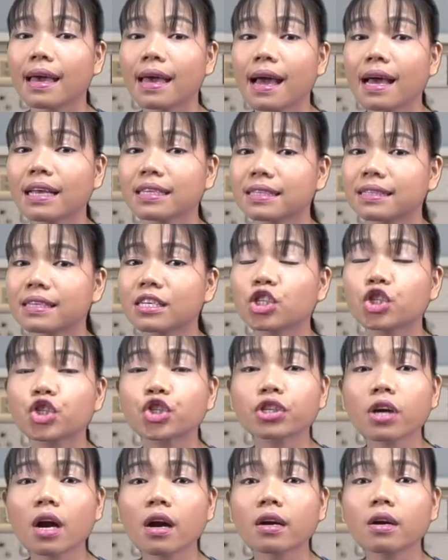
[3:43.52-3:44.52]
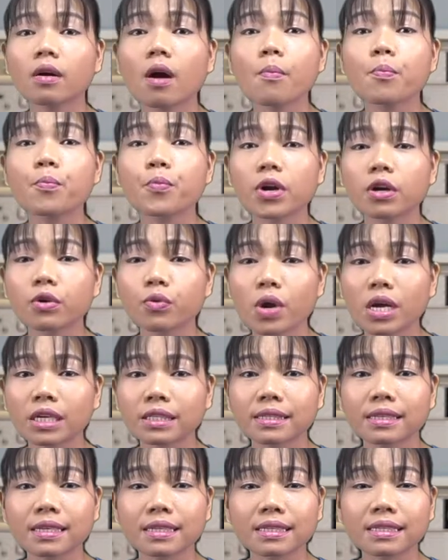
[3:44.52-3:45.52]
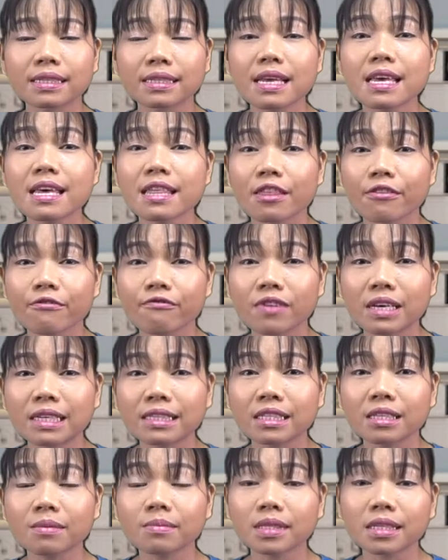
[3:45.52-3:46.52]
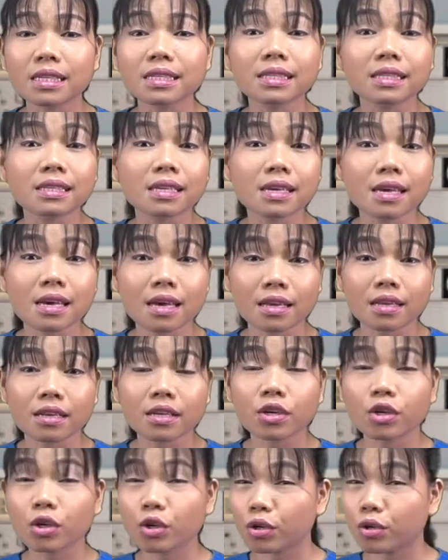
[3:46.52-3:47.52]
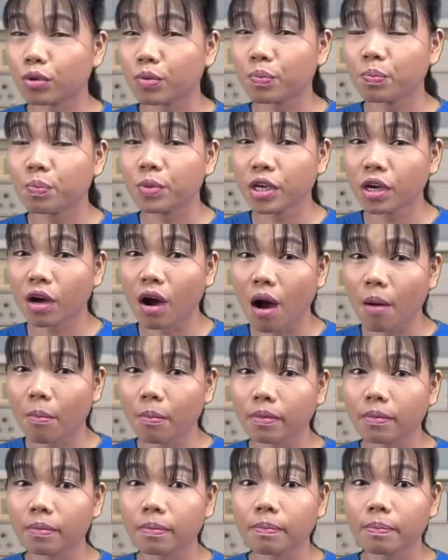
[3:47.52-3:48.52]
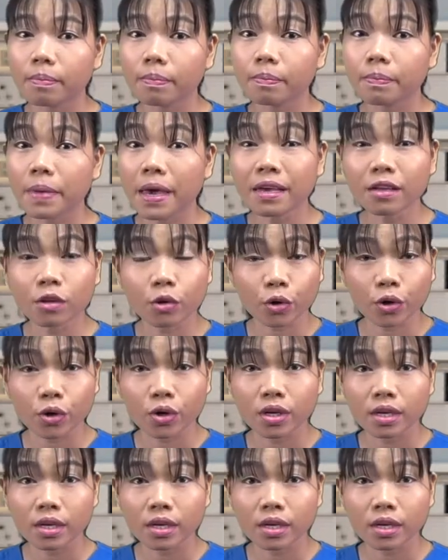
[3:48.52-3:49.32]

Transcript: As shock progresses, the victim's skin could become paler,